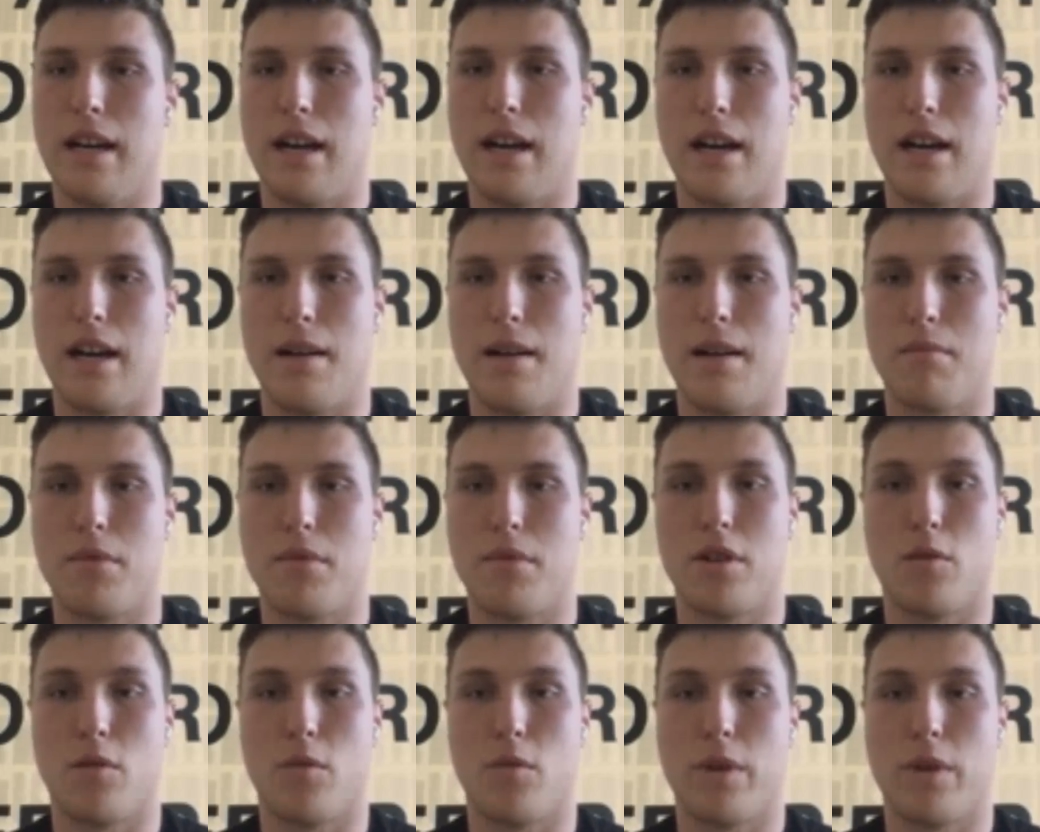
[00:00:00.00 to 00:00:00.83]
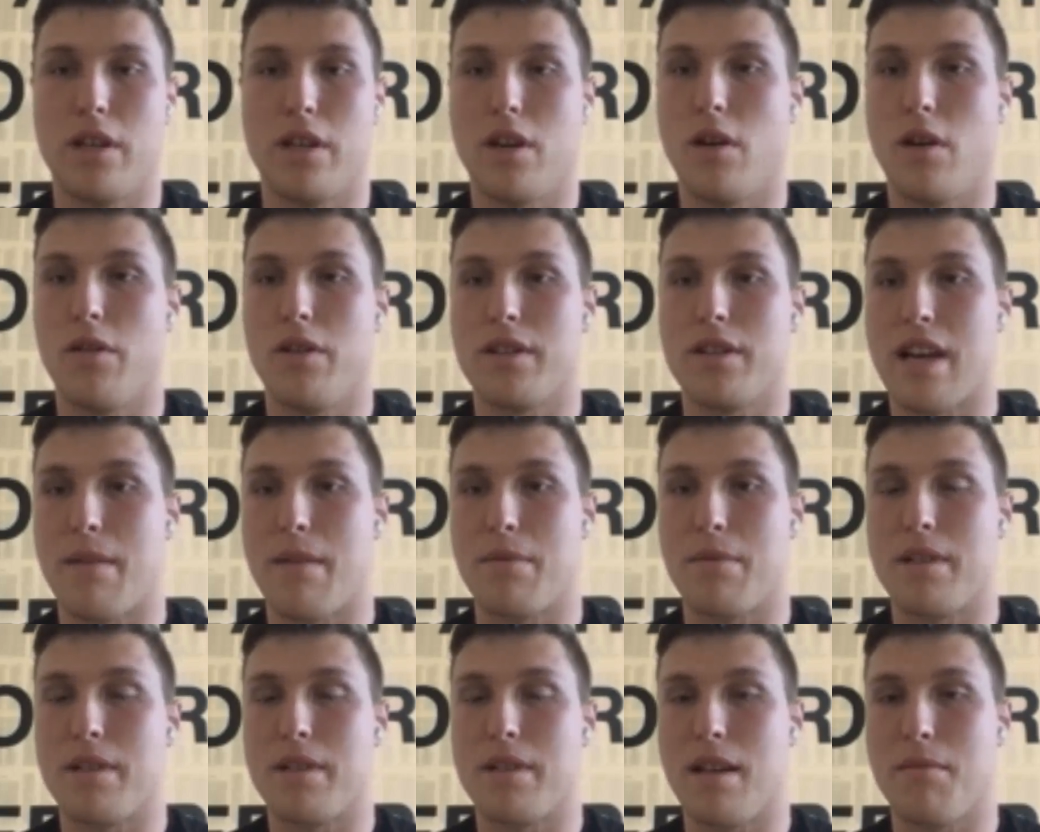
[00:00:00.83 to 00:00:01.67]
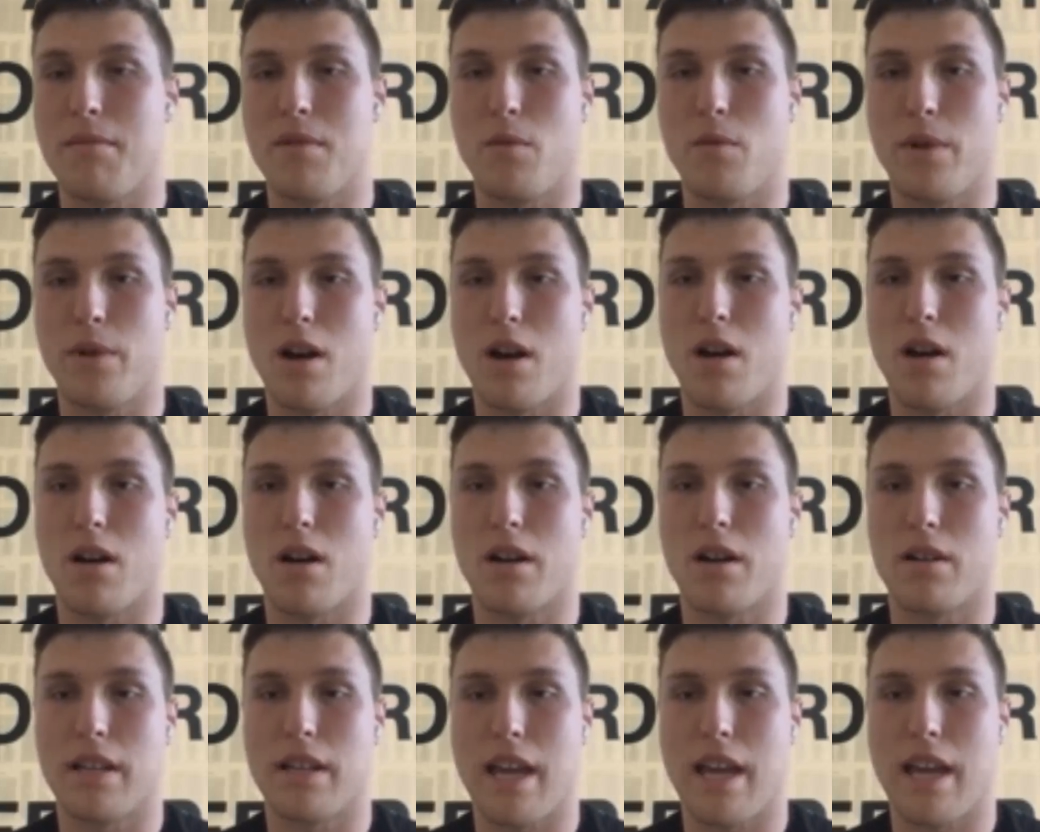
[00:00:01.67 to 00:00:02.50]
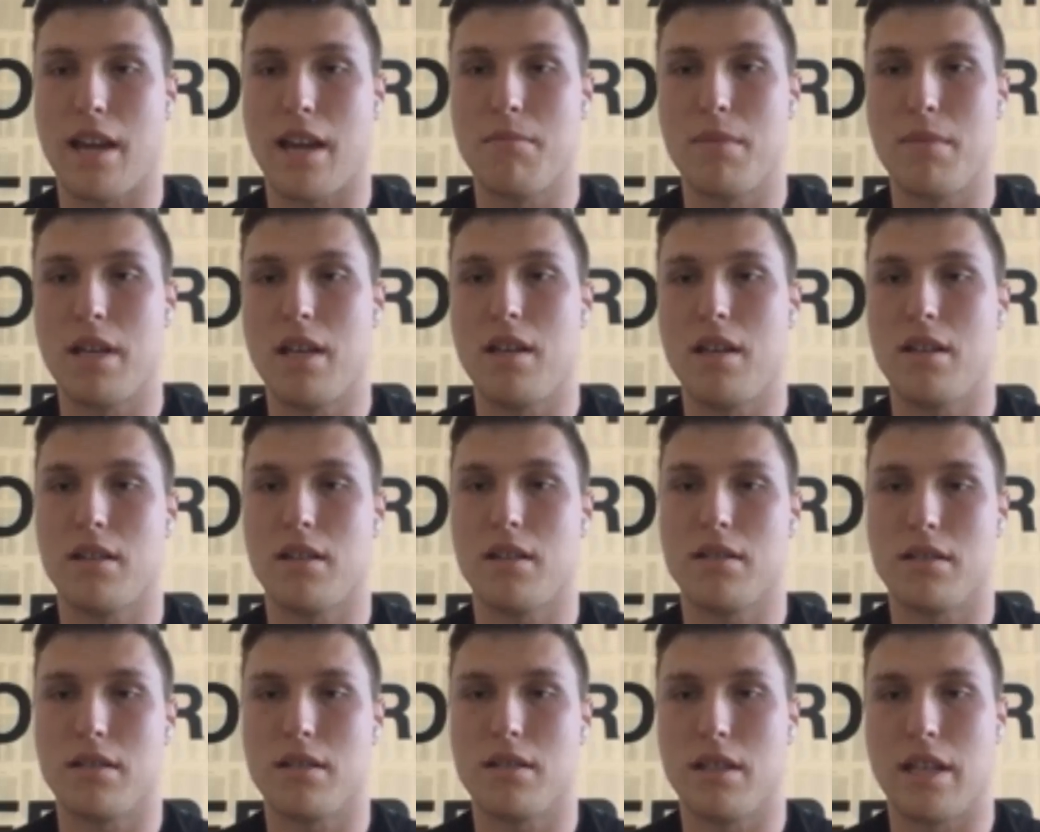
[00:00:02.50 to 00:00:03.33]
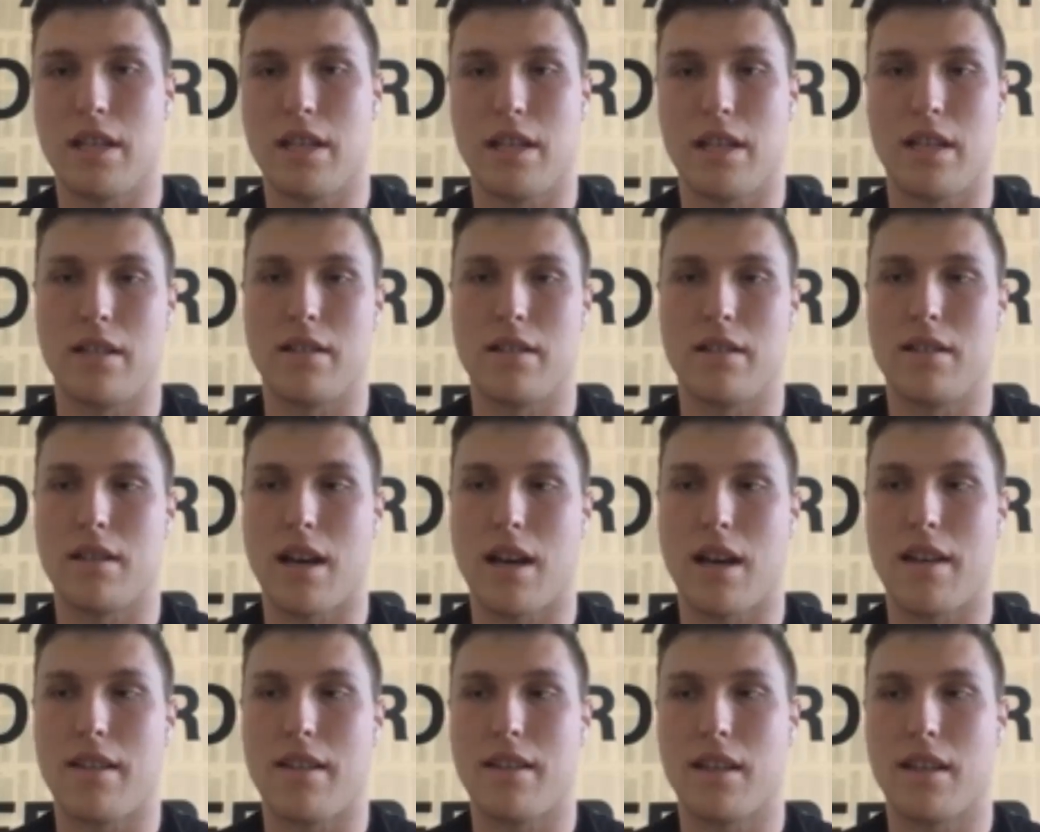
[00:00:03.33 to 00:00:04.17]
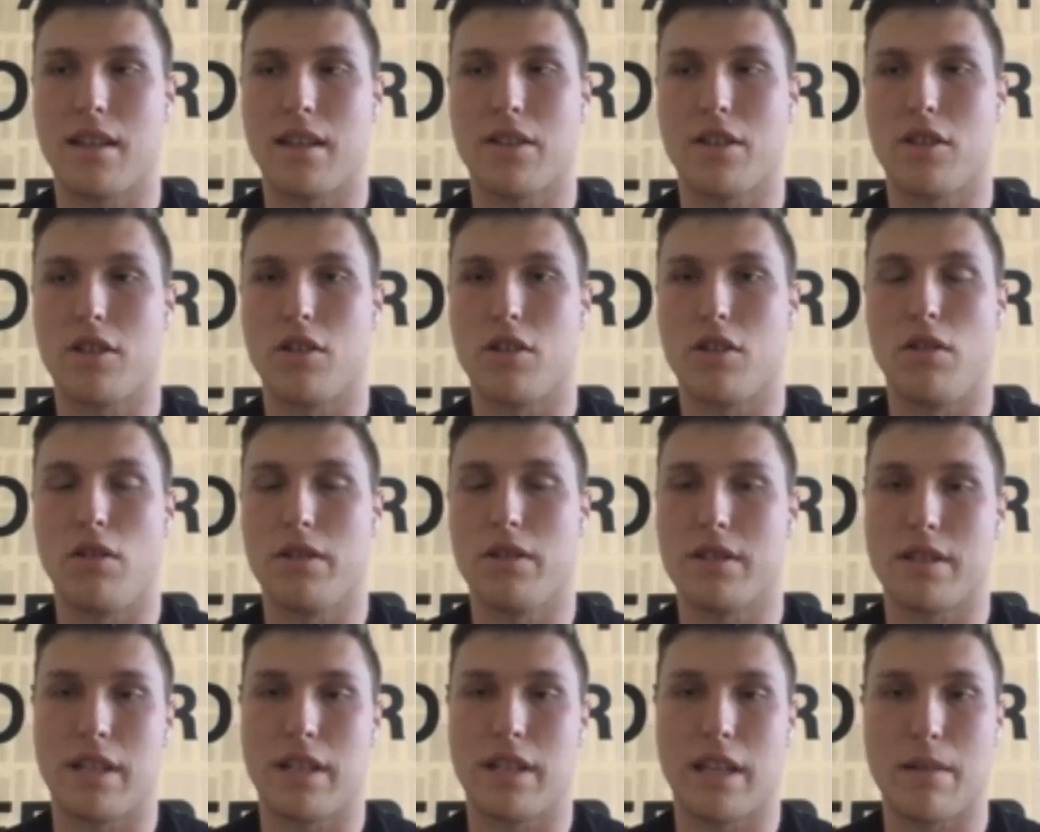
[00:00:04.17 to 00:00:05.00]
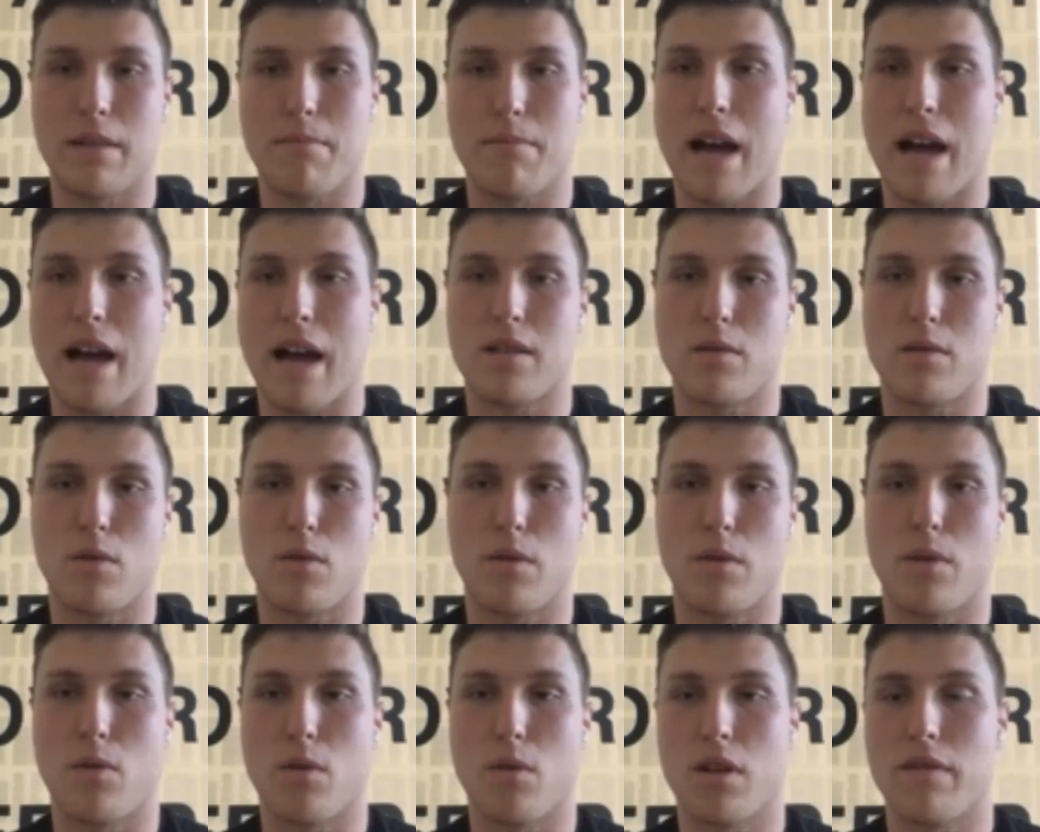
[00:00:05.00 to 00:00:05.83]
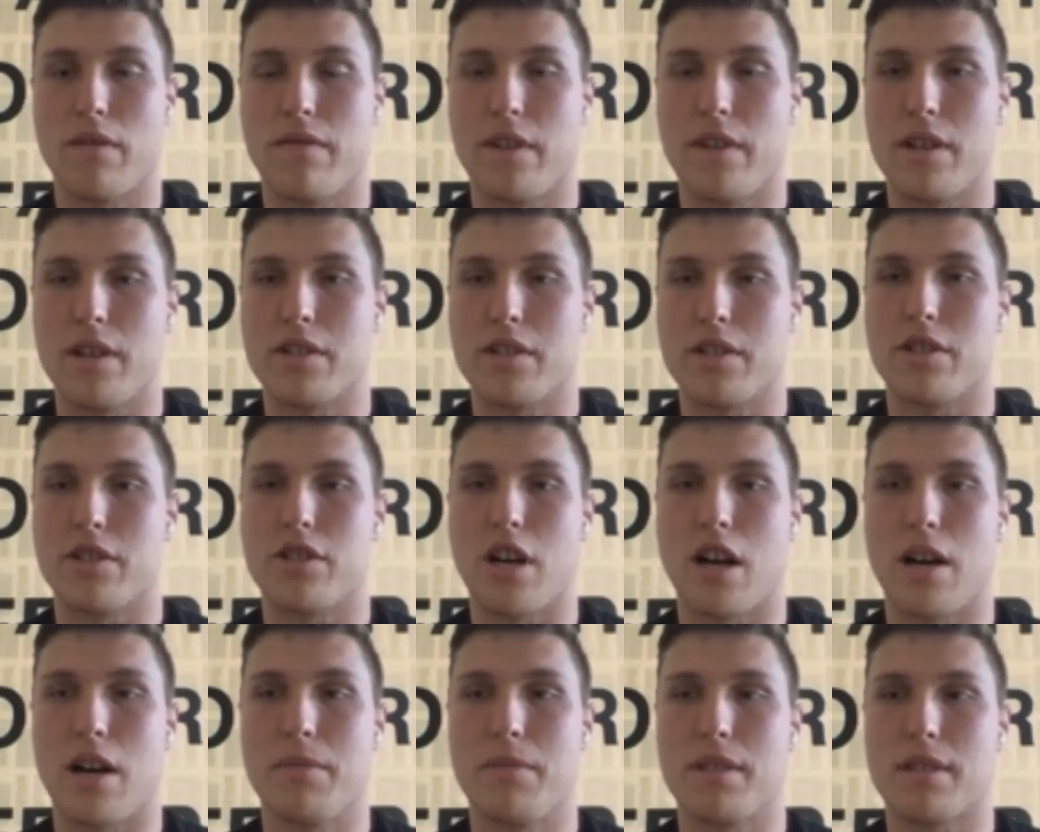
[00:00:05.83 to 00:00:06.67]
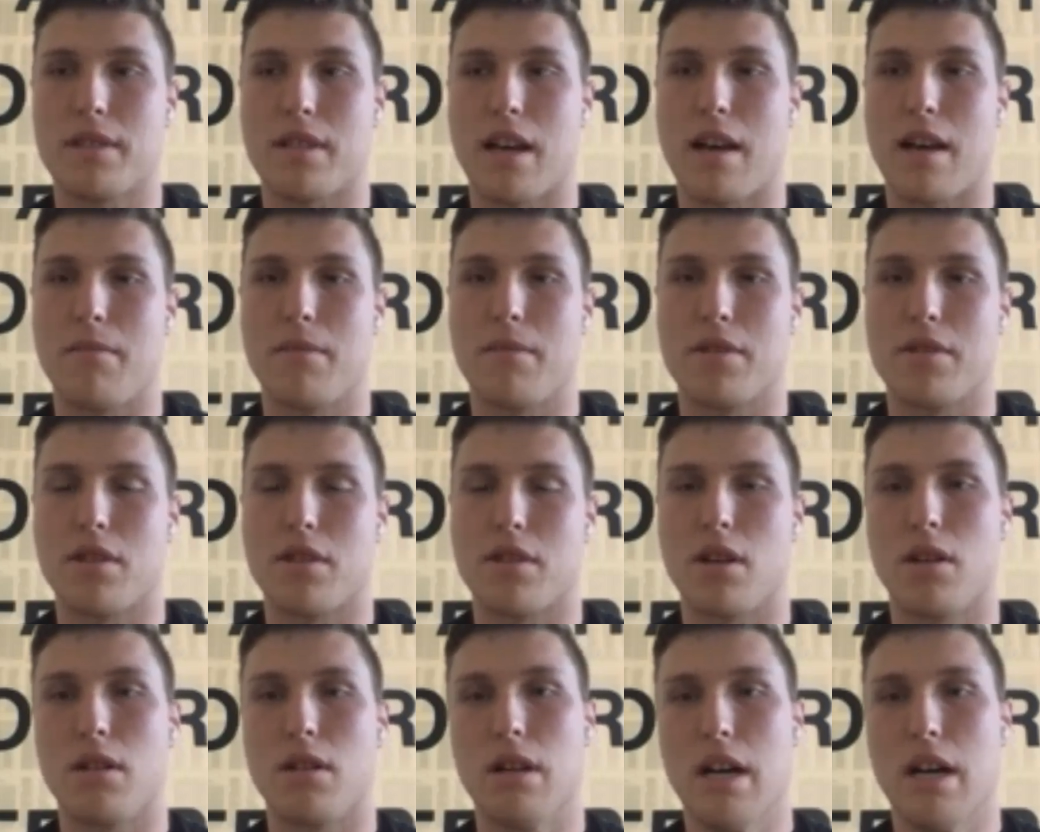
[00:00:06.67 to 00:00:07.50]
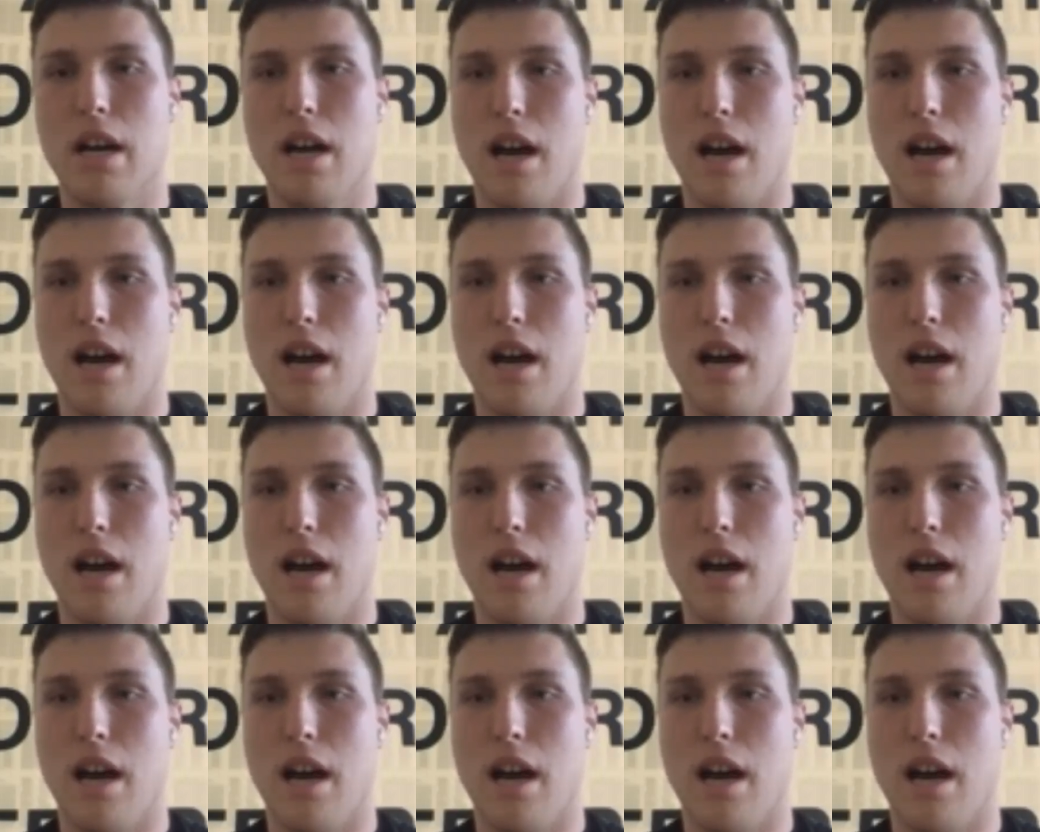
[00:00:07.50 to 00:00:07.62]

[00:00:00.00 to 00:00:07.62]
We know the type of team that we are and can be, and I think the goal is to get back to where we were and finish the job this time. And so